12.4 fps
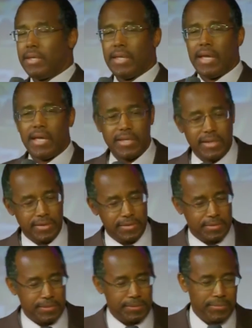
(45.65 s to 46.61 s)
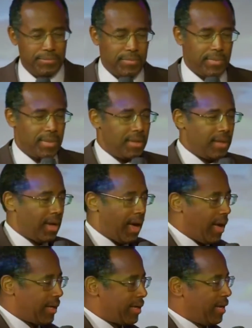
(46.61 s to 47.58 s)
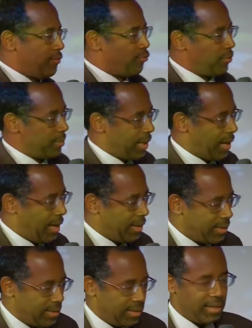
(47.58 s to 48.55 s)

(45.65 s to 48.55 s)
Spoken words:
and that is, I came from God,